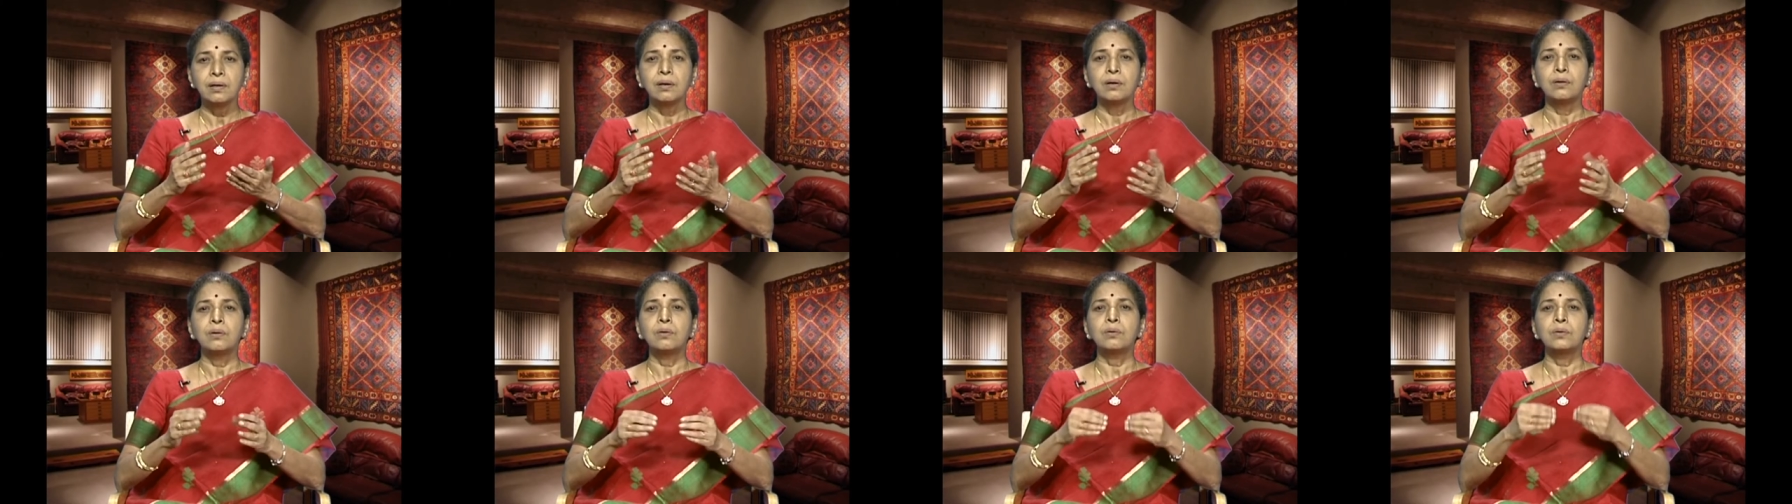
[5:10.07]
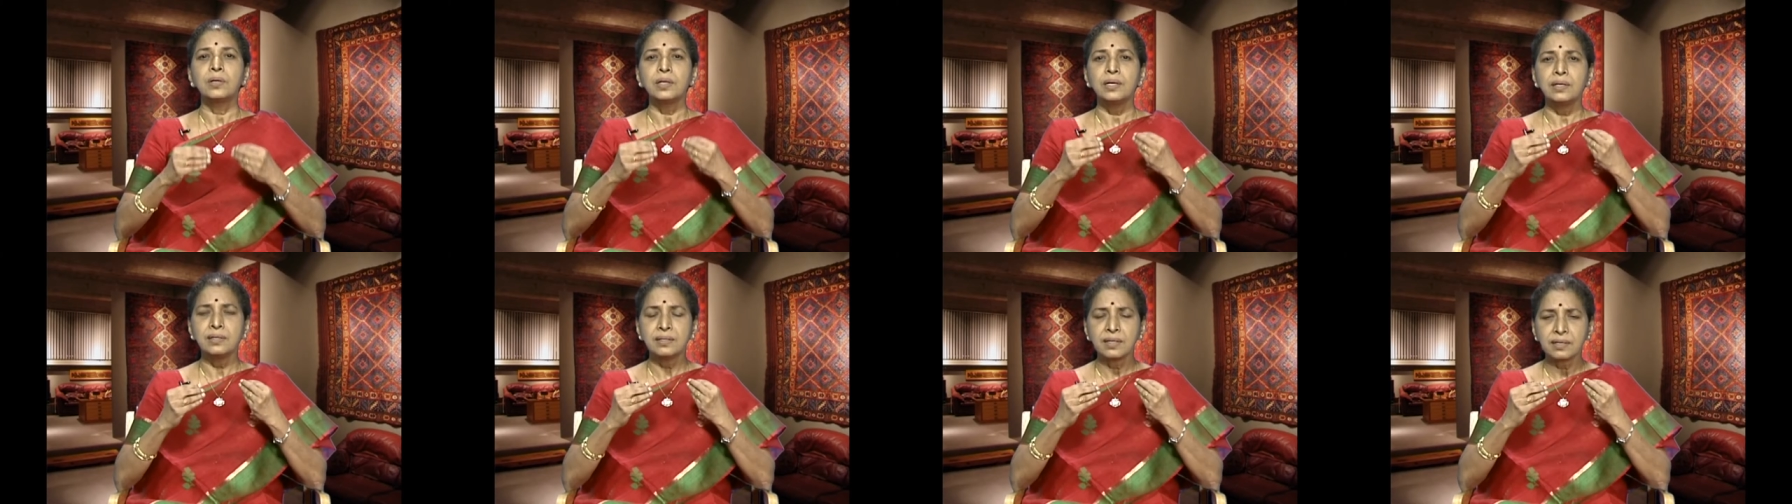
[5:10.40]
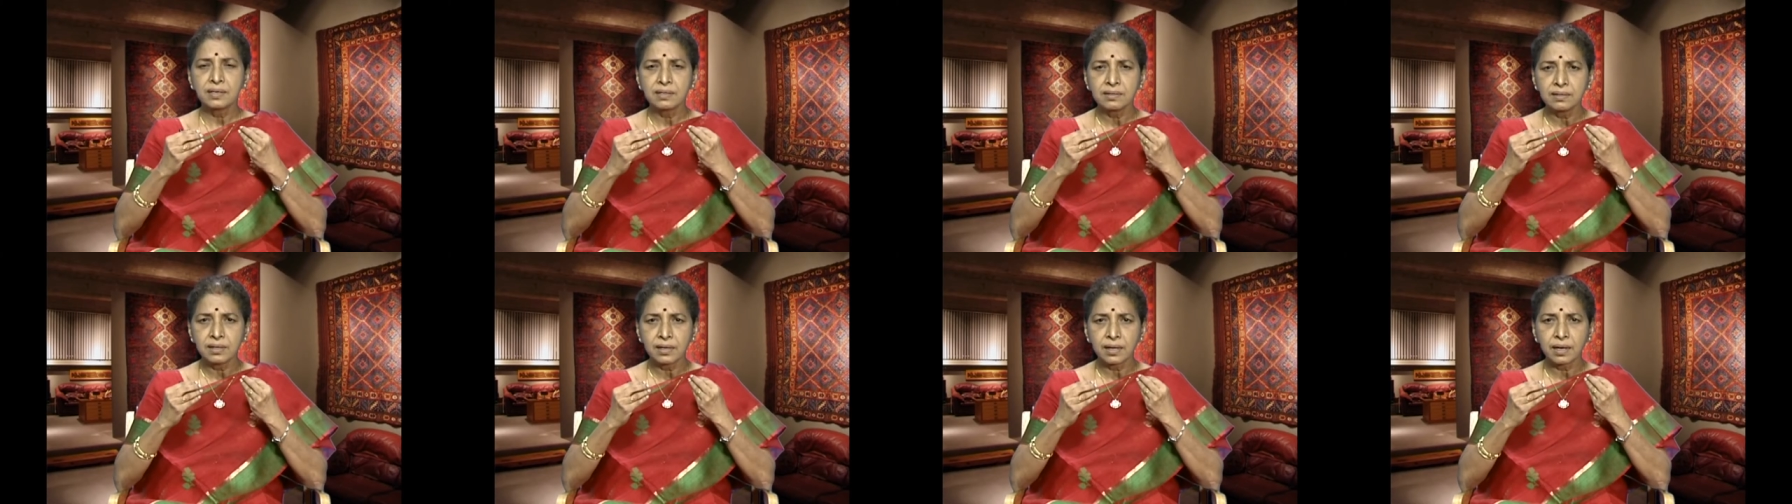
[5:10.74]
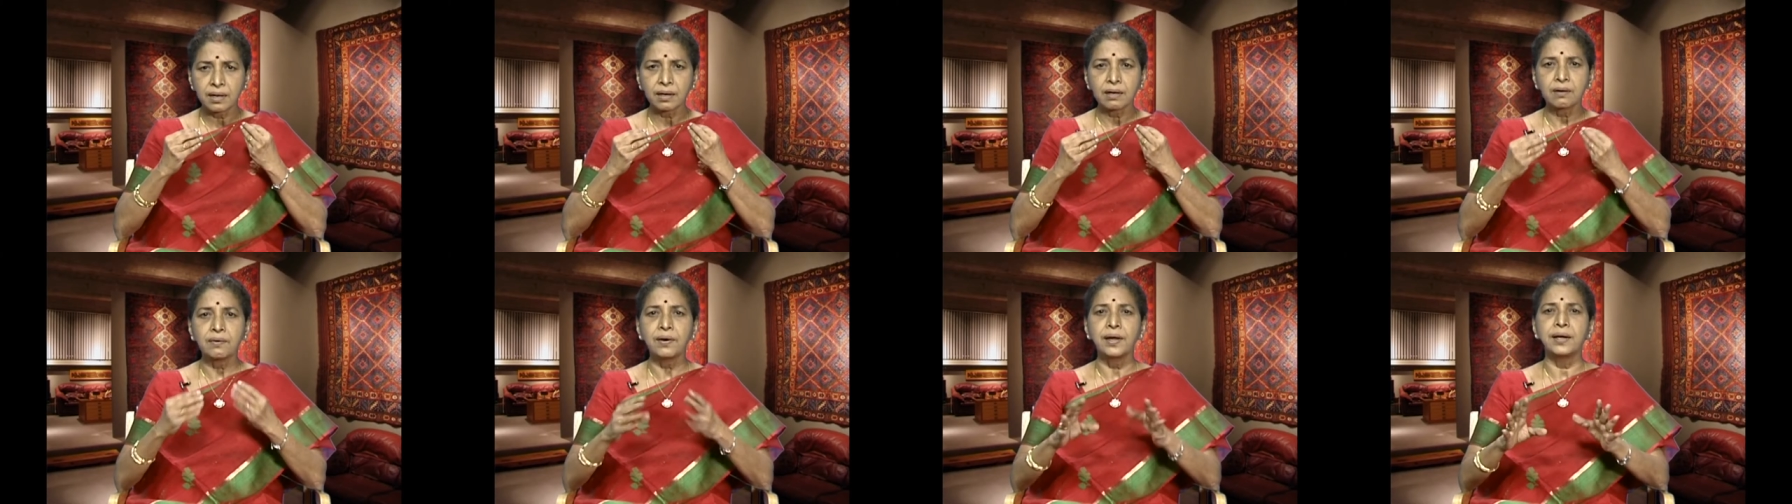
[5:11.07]
routinely that they are
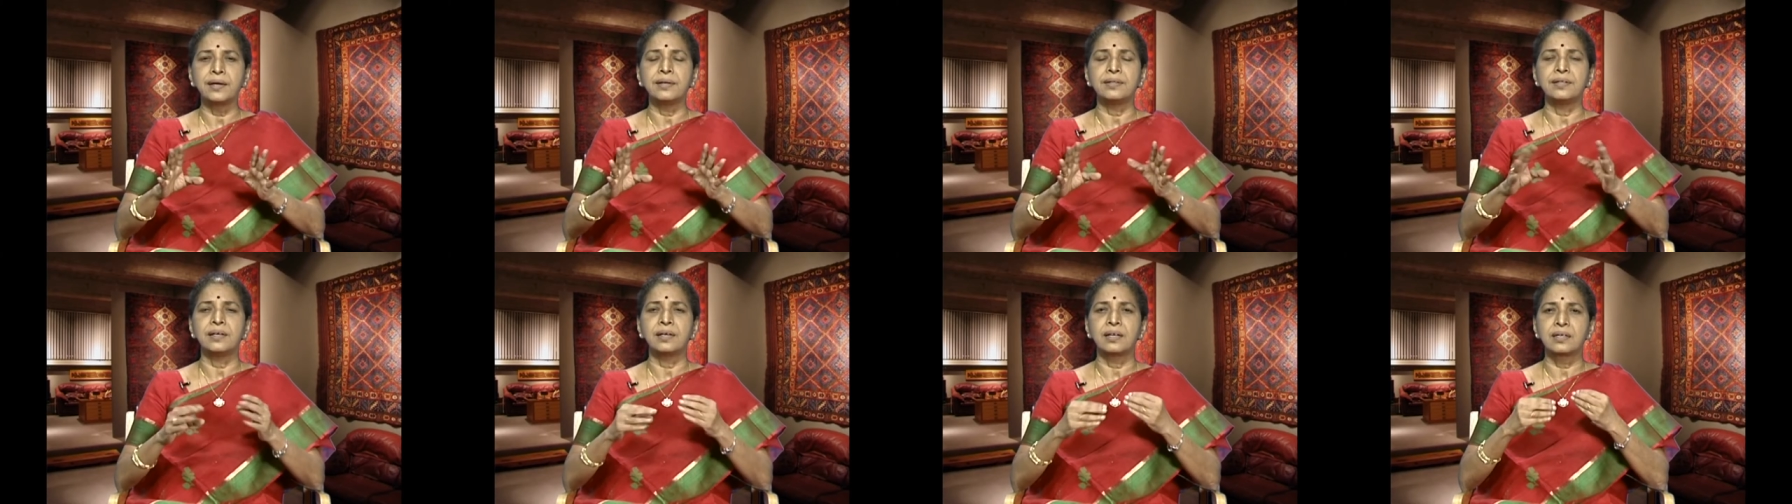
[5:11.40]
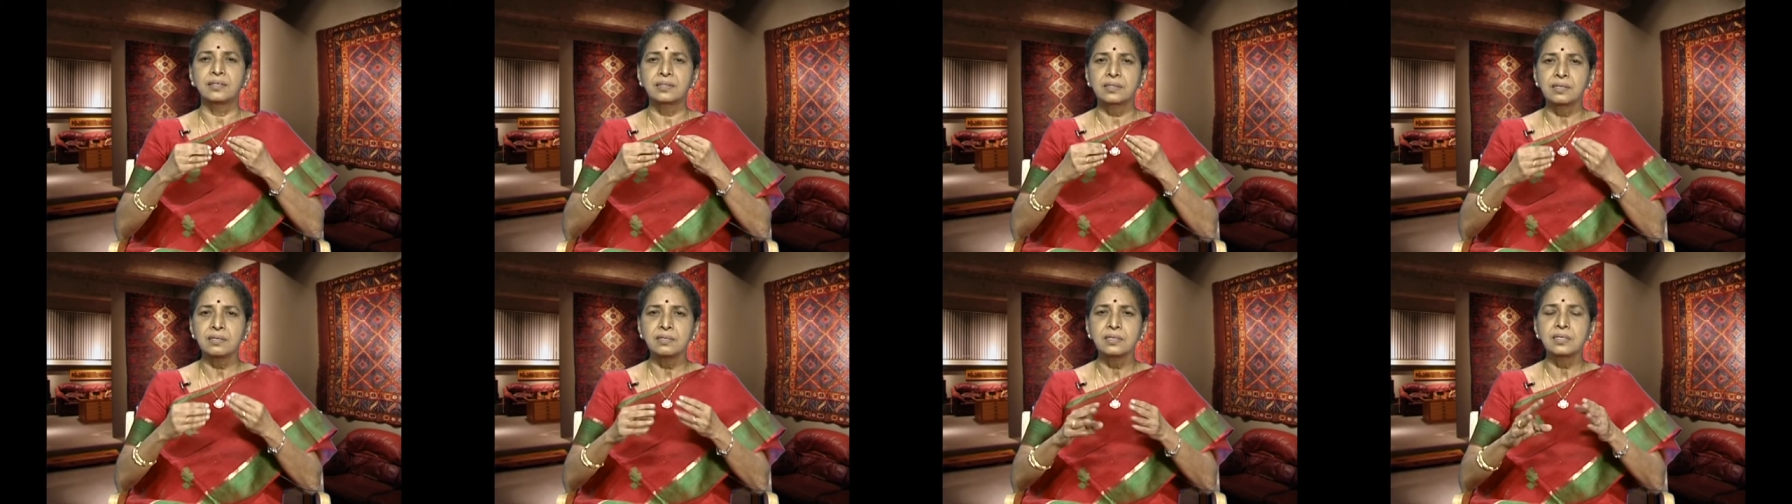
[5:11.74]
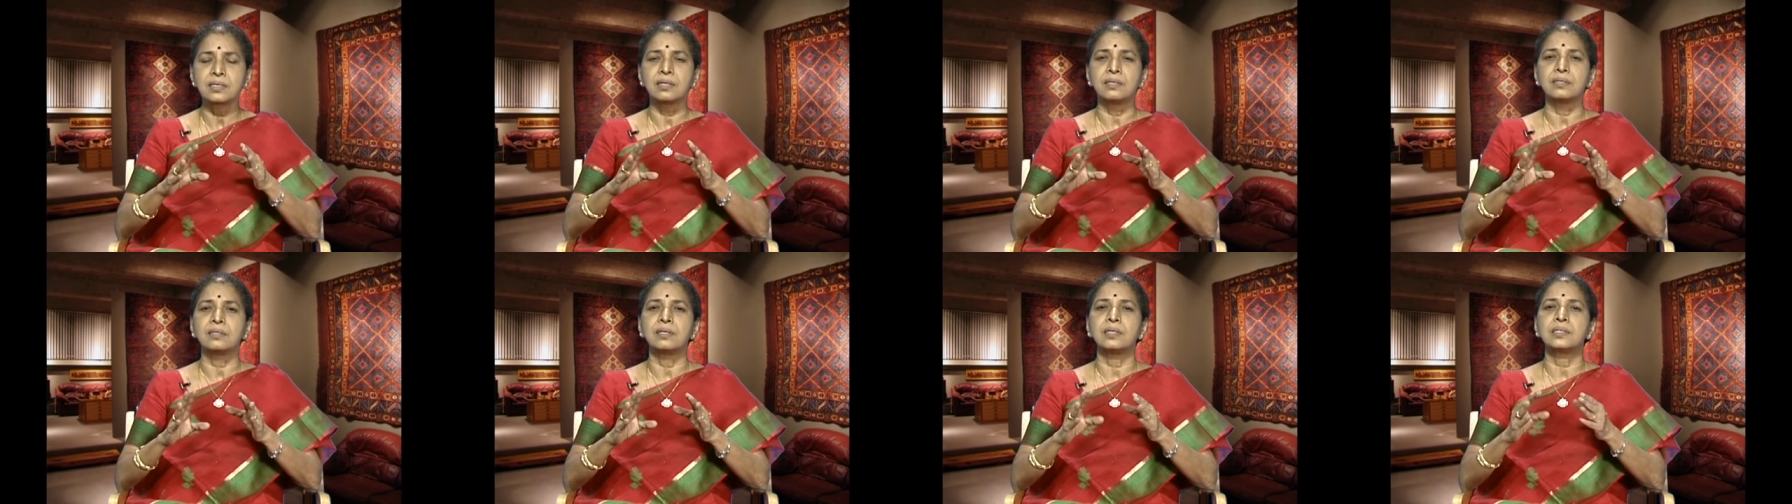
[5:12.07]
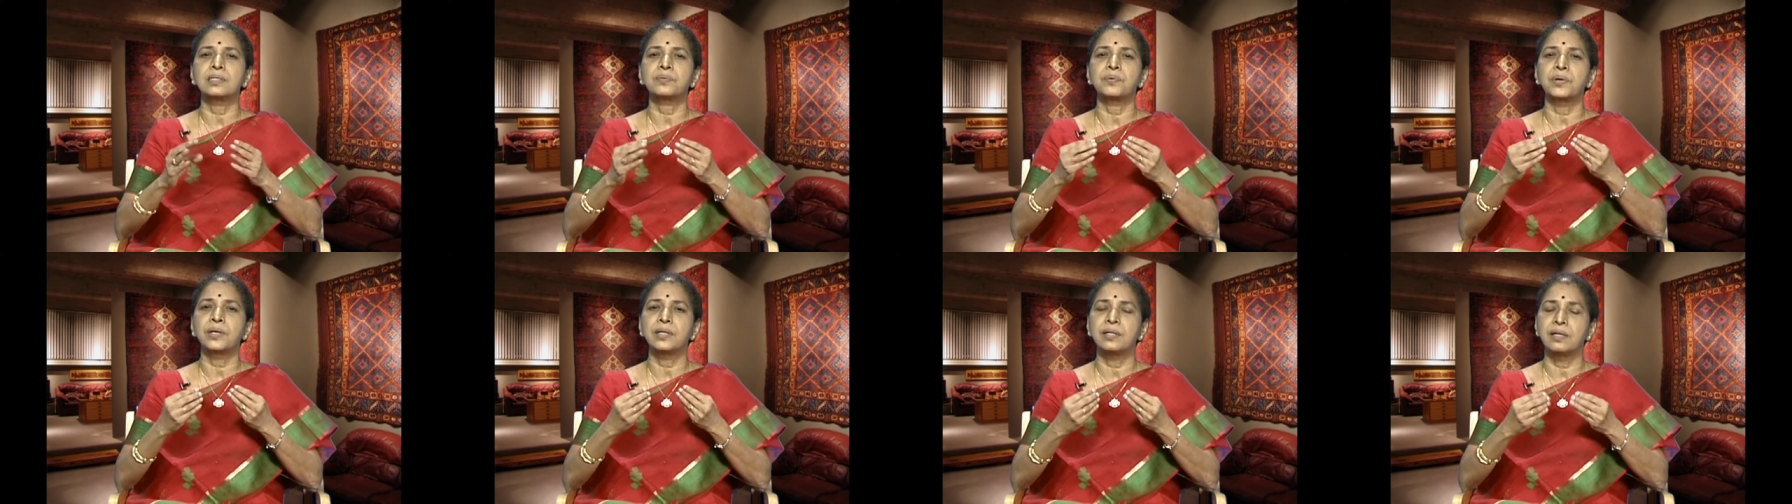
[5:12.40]
required they are essentials that is
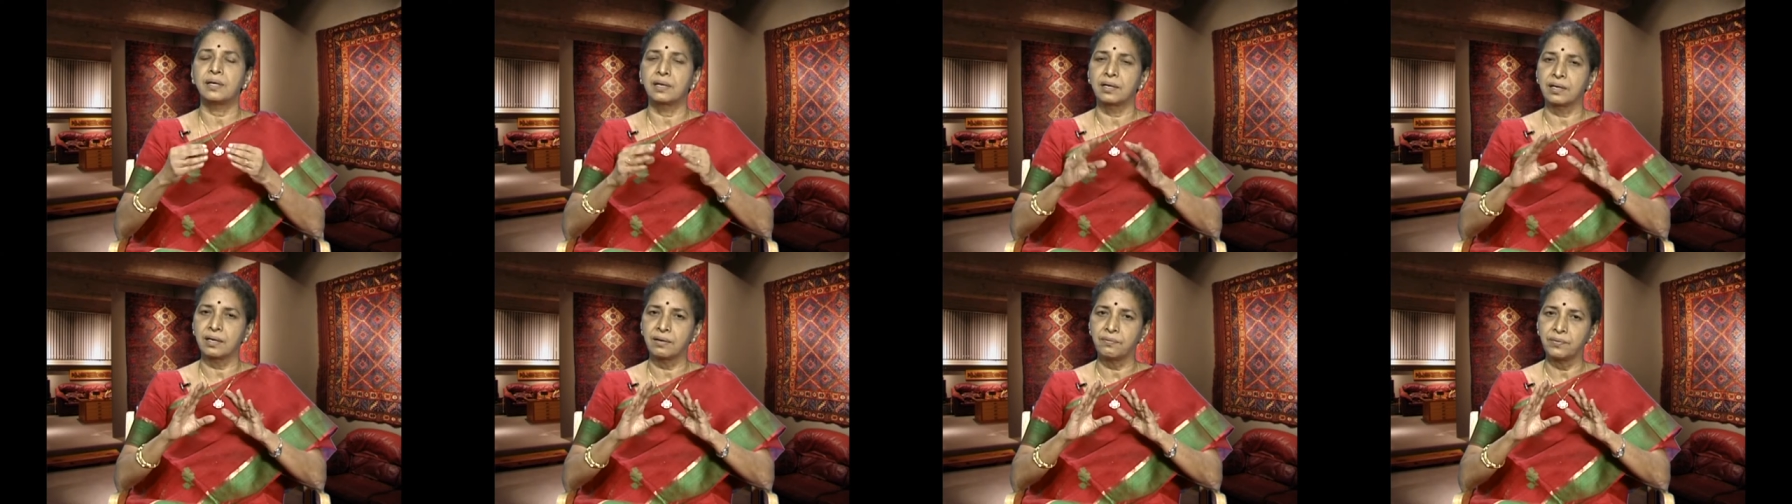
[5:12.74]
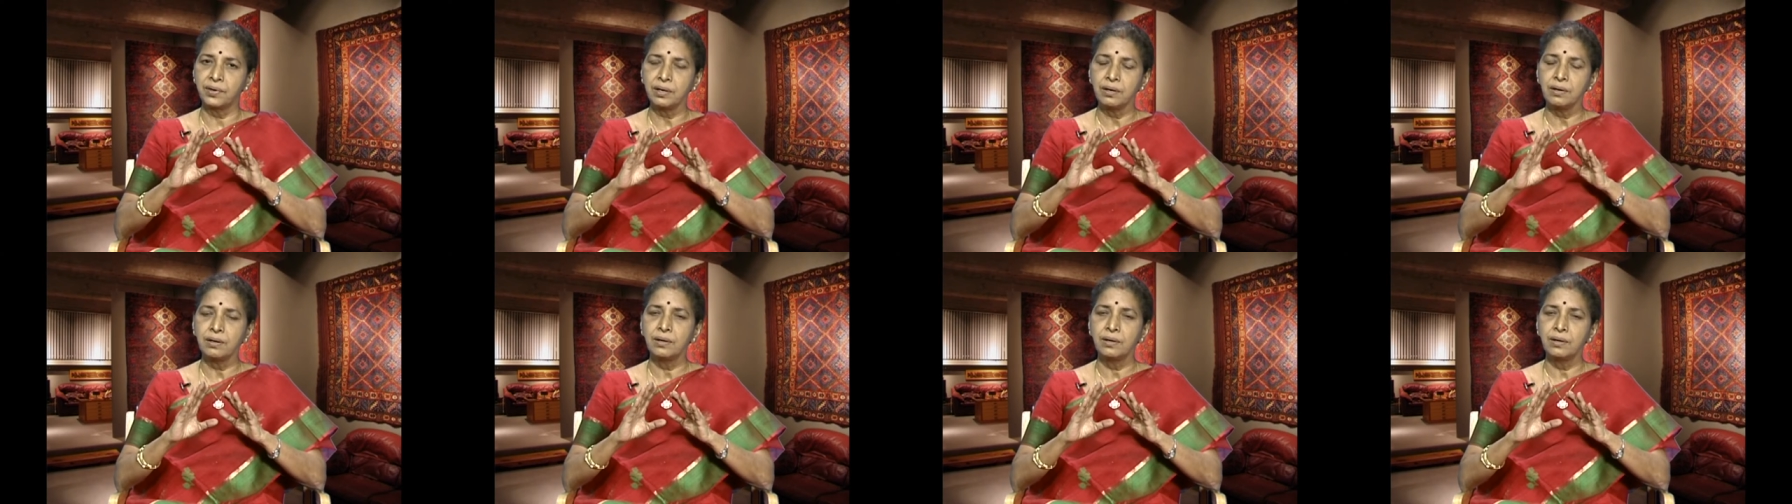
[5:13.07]
why they are given